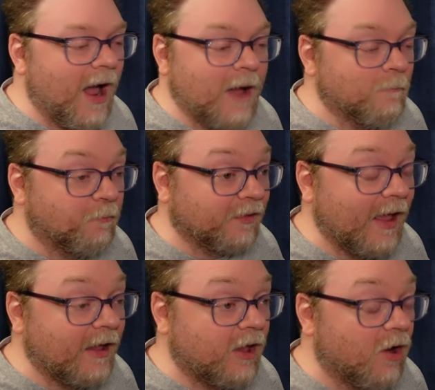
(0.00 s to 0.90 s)
I'm
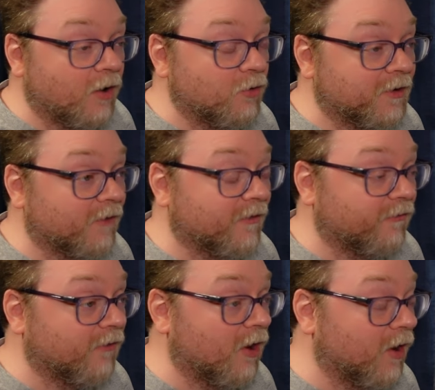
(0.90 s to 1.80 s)
blanking on who does
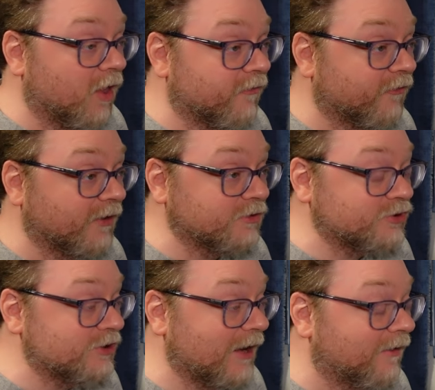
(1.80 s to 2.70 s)
that song all of a sudden.
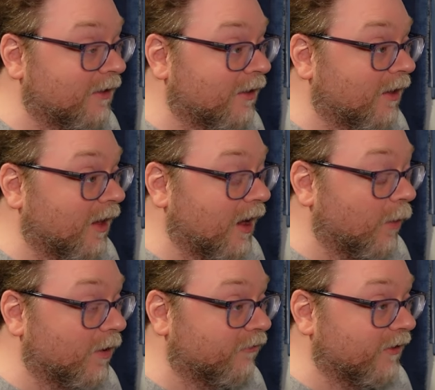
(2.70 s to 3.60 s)
Shit.
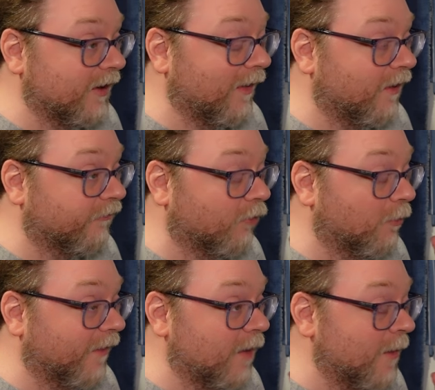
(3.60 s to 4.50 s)
I want to say De La
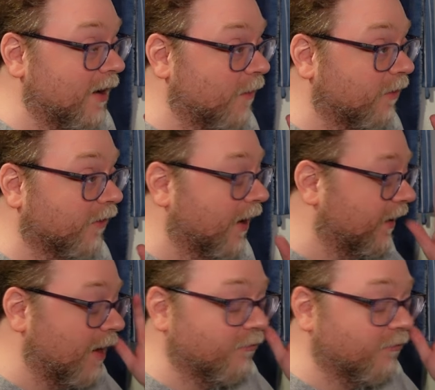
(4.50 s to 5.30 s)
Soul, but that might not be right.